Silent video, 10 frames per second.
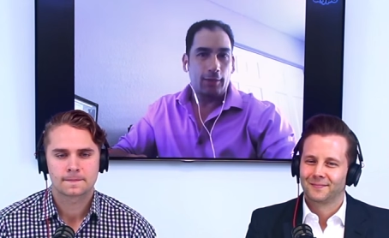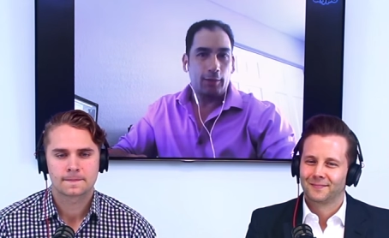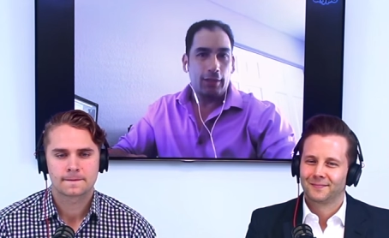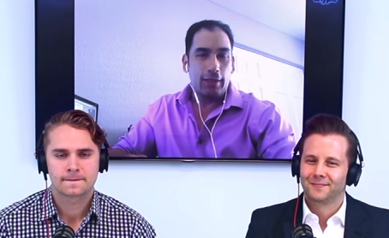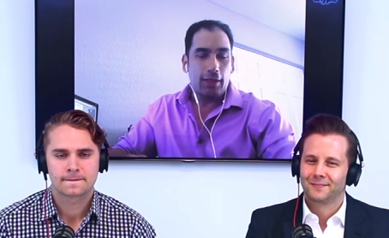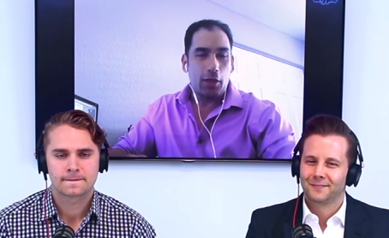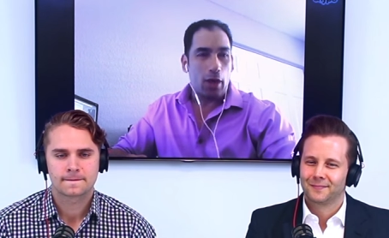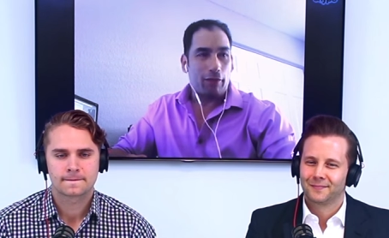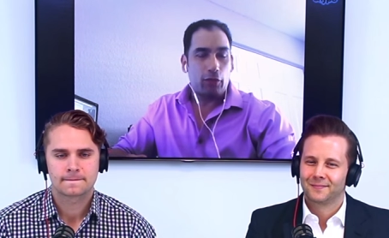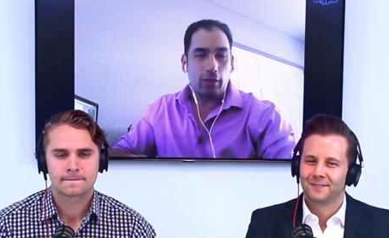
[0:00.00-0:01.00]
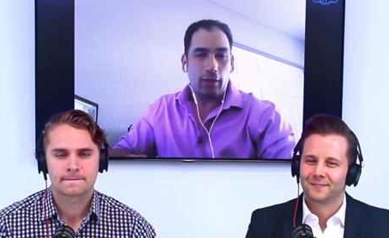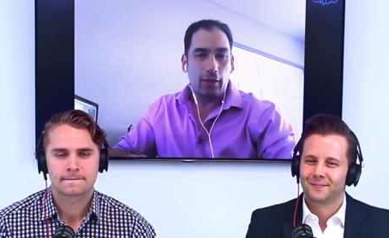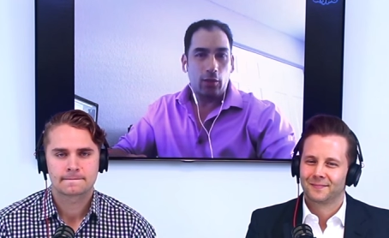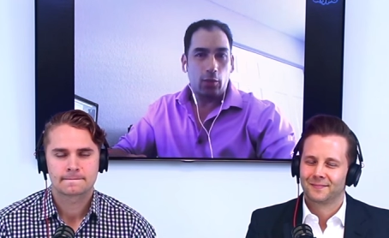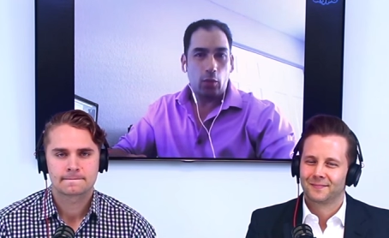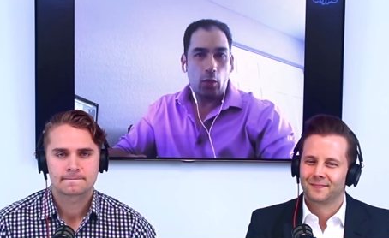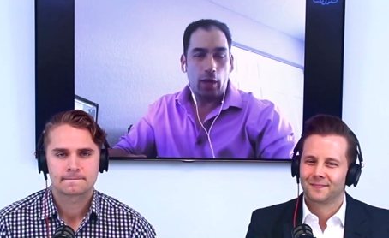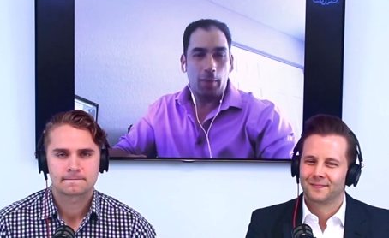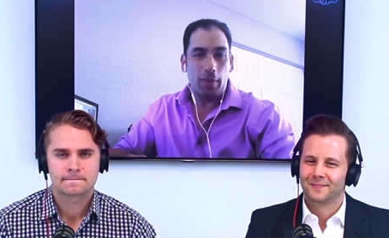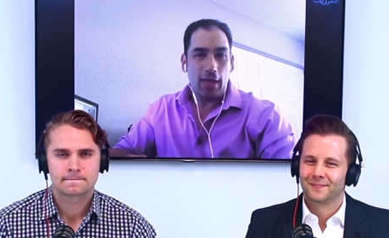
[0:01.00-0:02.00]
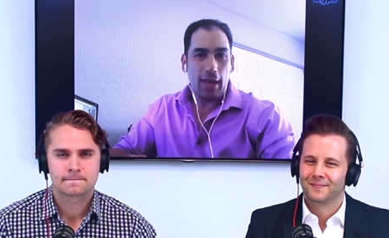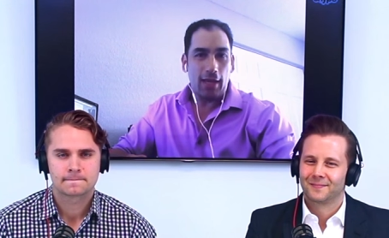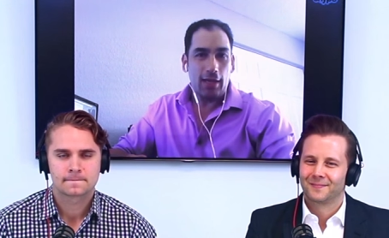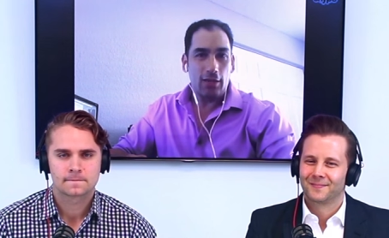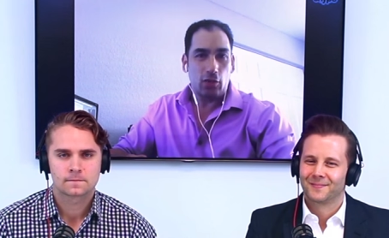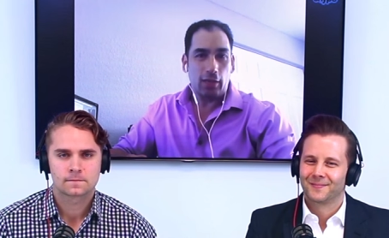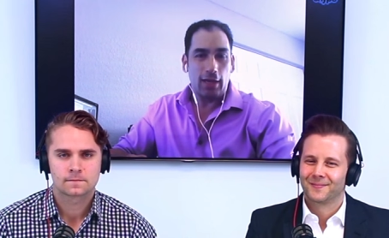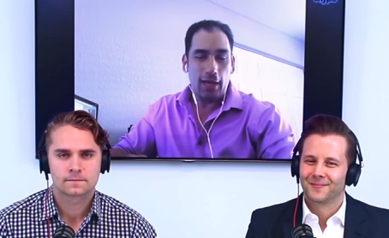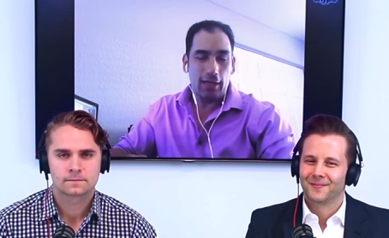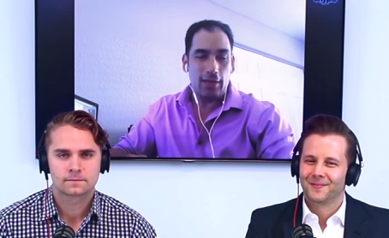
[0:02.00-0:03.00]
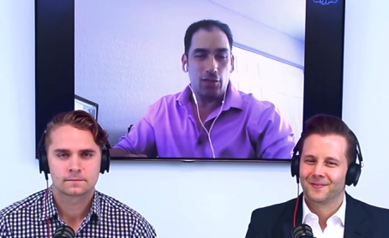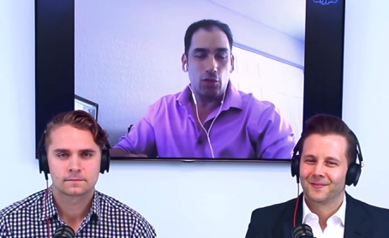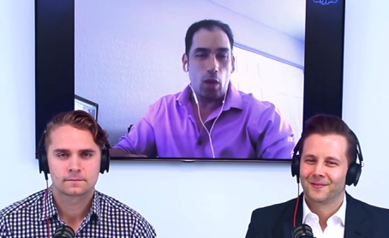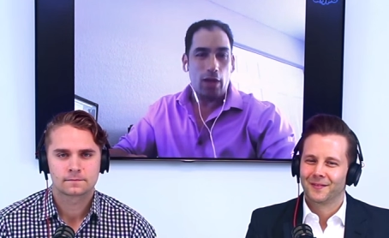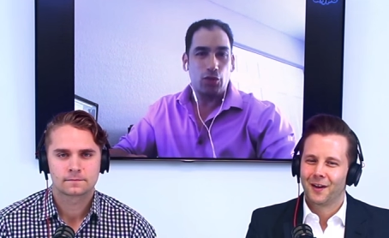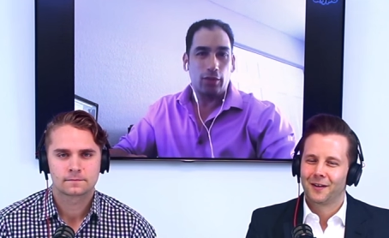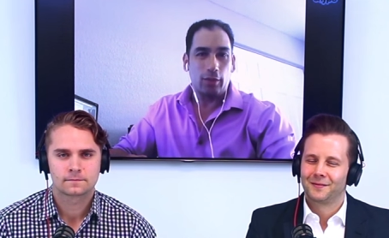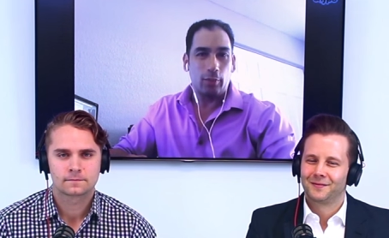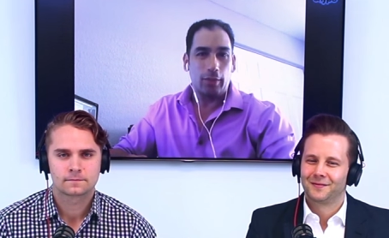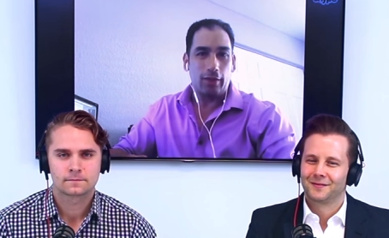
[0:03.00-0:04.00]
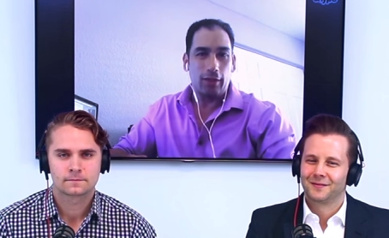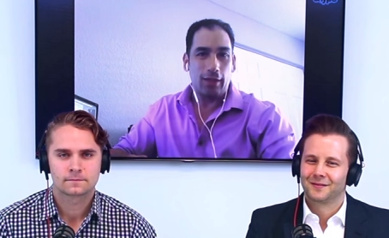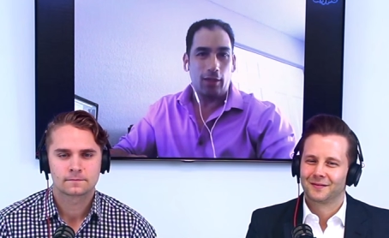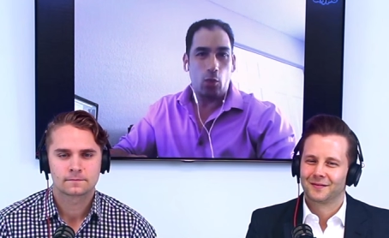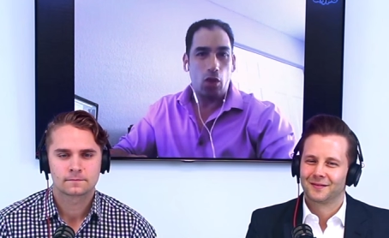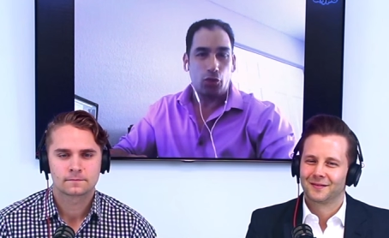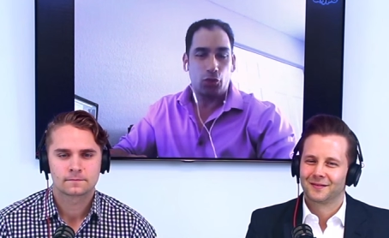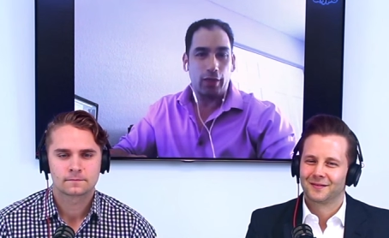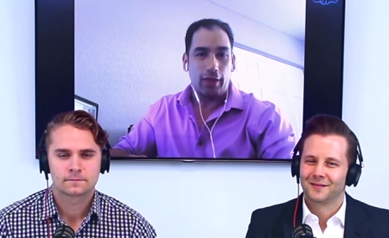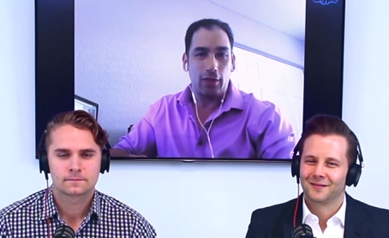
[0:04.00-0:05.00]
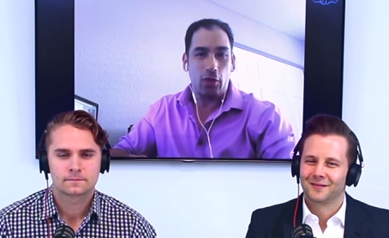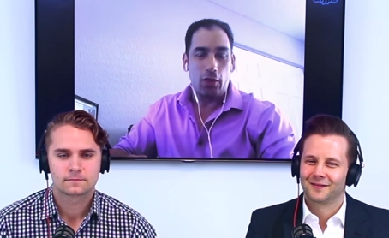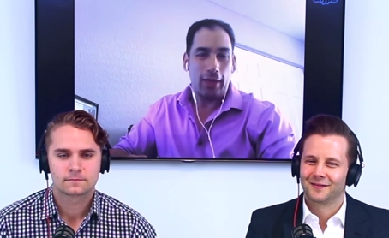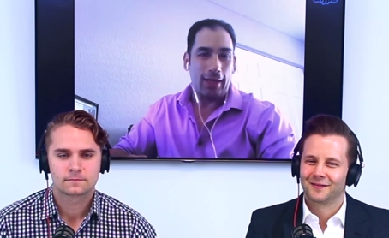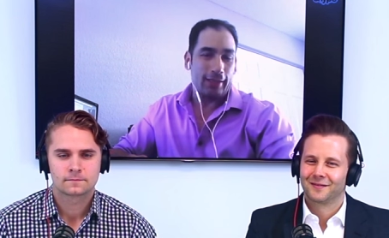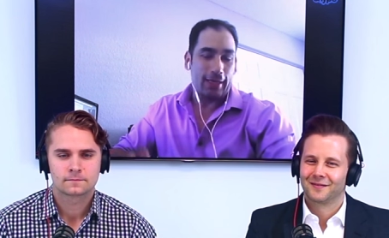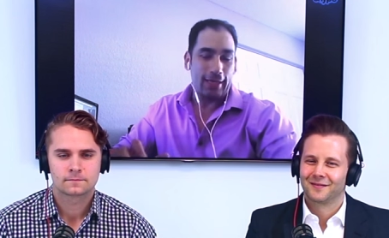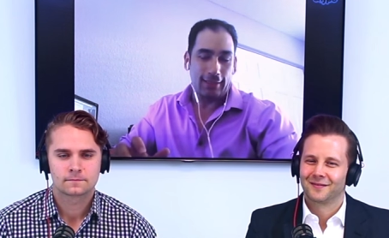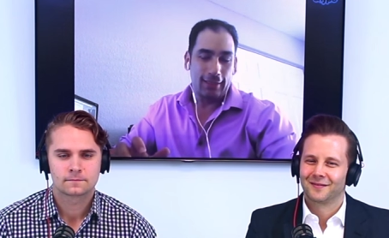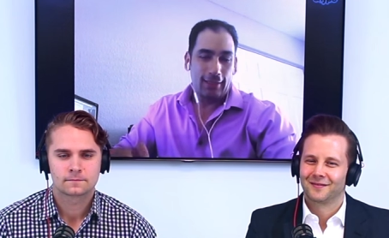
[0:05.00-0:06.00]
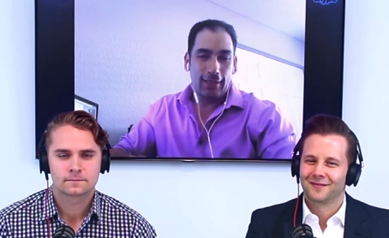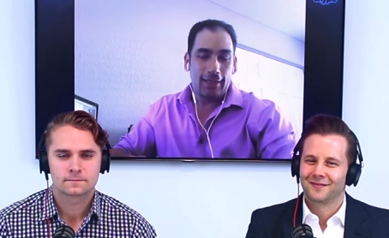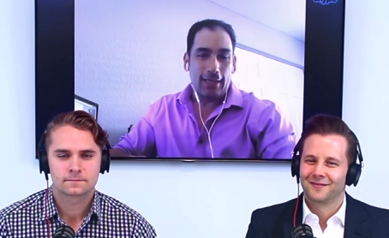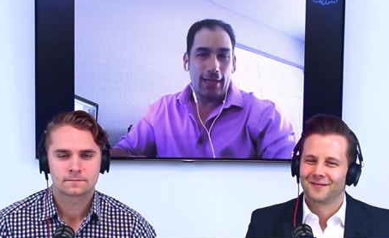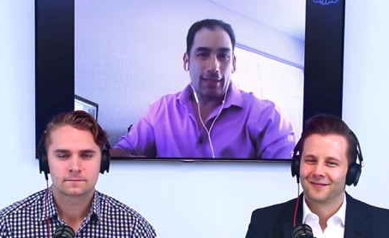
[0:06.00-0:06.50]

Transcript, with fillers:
Speaker 1: uh, you know, after, you know, growing up in the eighties, early nineties, you watch yeah. a little bit of the uh, Wall Street and all that. You get, you get